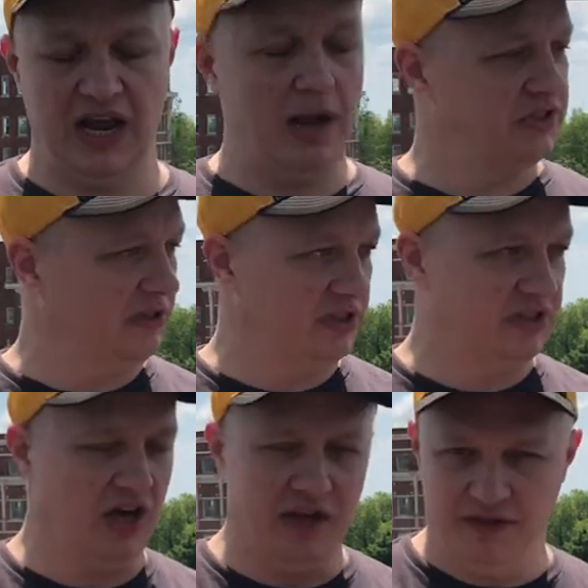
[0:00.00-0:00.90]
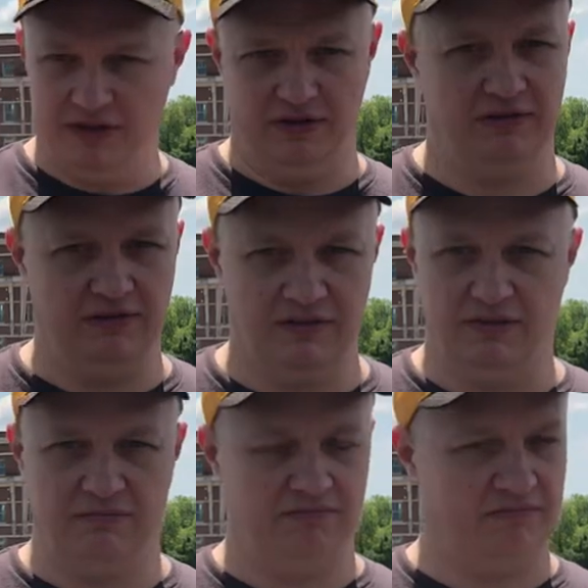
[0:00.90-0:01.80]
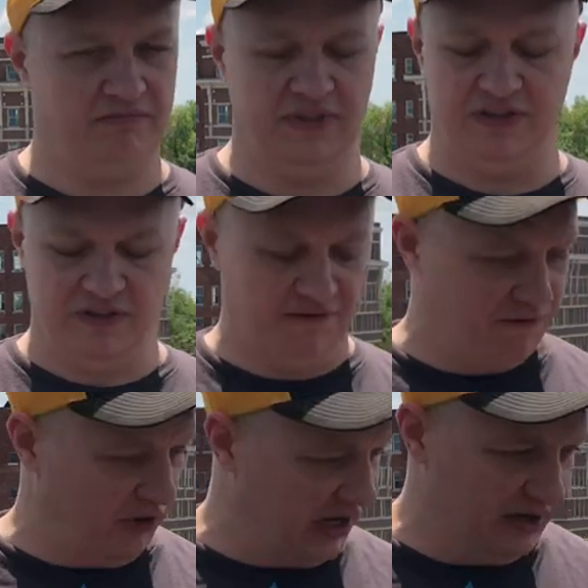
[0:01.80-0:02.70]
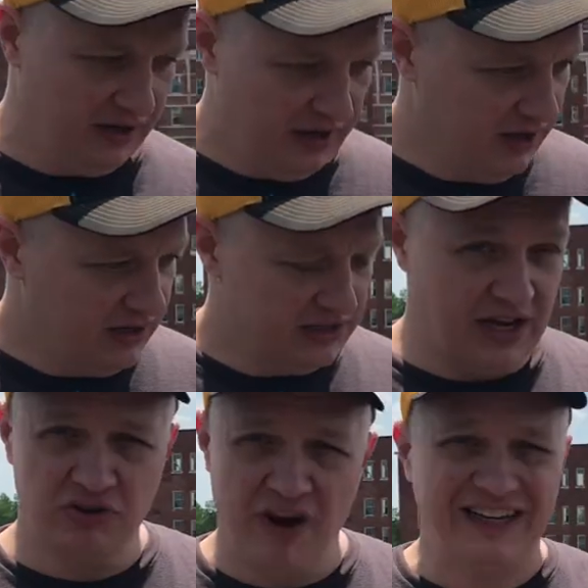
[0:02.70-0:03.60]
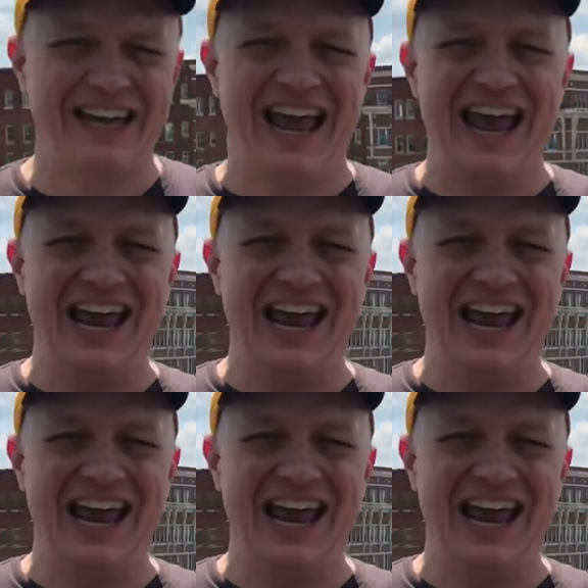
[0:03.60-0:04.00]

I'm serious. The, the, the, the, the freaking soundtrack's